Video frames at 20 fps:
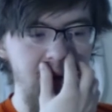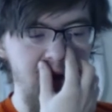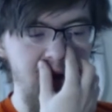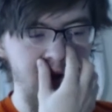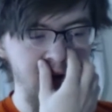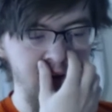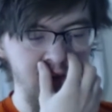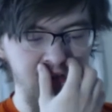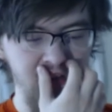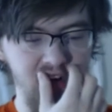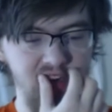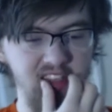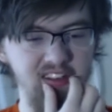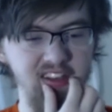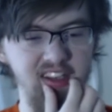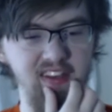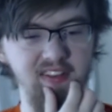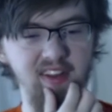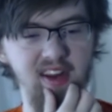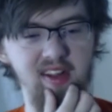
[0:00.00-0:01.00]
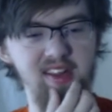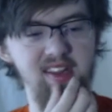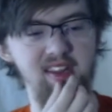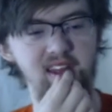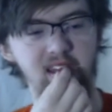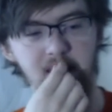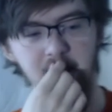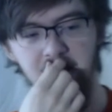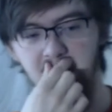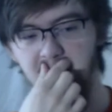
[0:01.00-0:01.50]
and you fucking leave it
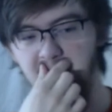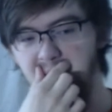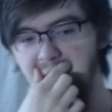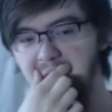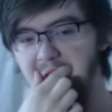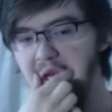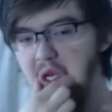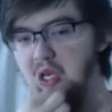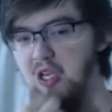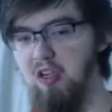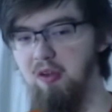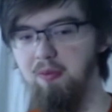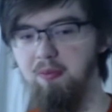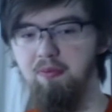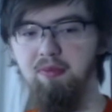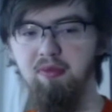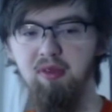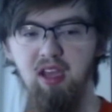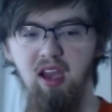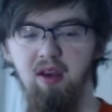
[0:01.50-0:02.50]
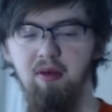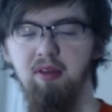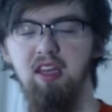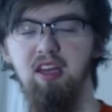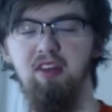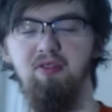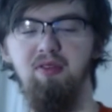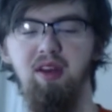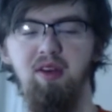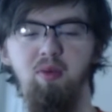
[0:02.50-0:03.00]
outside. You know, you're
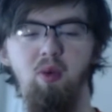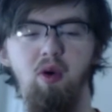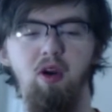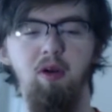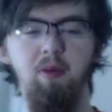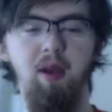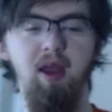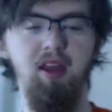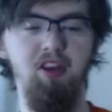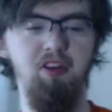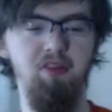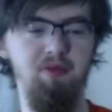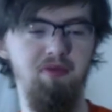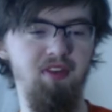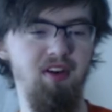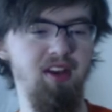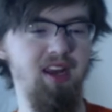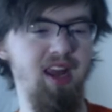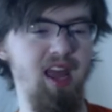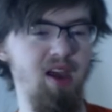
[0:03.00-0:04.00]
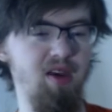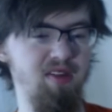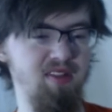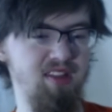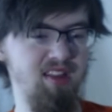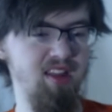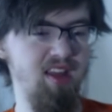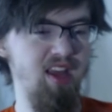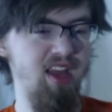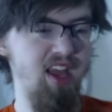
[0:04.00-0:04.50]
getting ready to walk back in your fucking
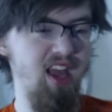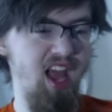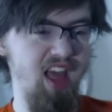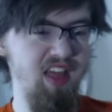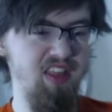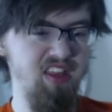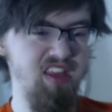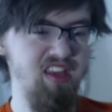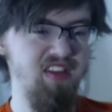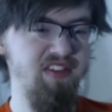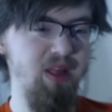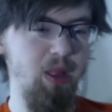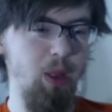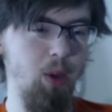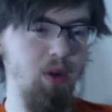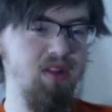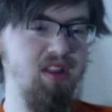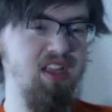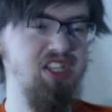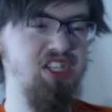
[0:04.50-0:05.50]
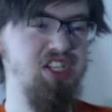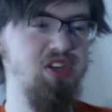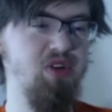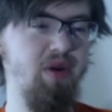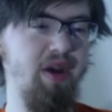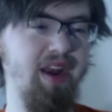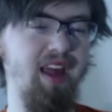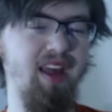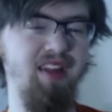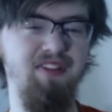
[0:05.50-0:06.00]
house, and the Eevee looks at you
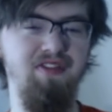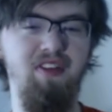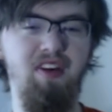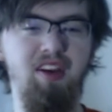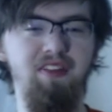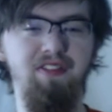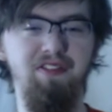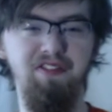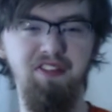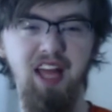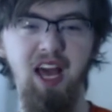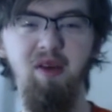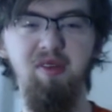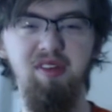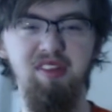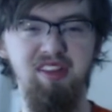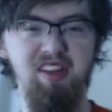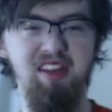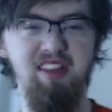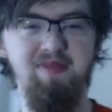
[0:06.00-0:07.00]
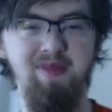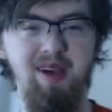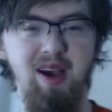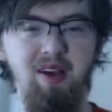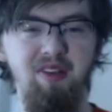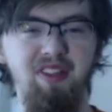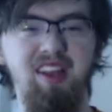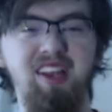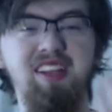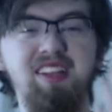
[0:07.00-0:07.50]
and has fucking flowers in its
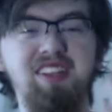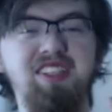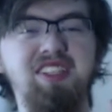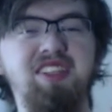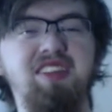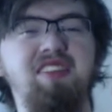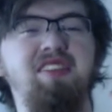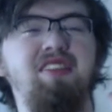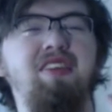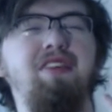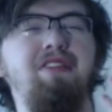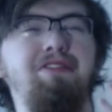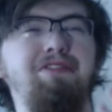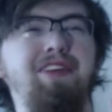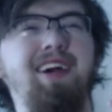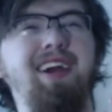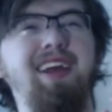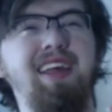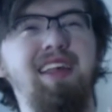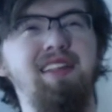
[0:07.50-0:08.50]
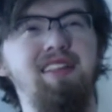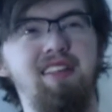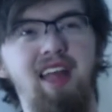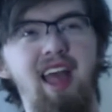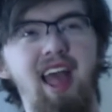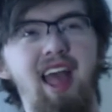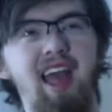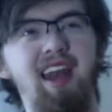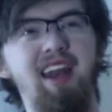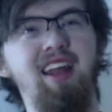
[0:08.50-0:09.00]
mouth, and it's just so fucking
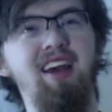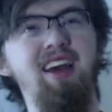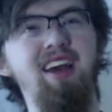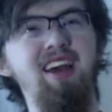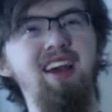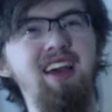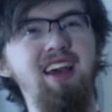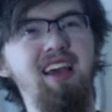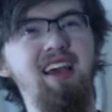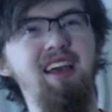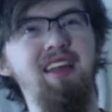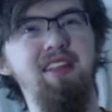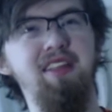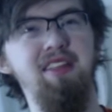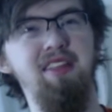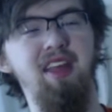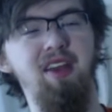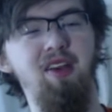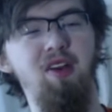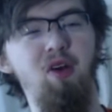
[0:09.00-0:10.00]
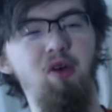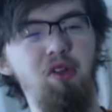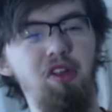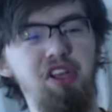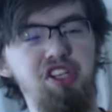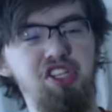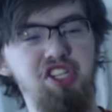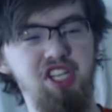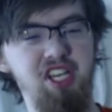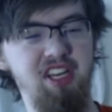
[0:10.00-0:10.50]
sad, because it's like, holy
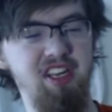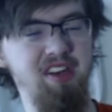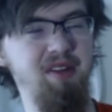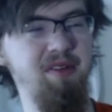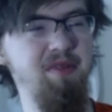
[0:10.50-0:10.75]
shit.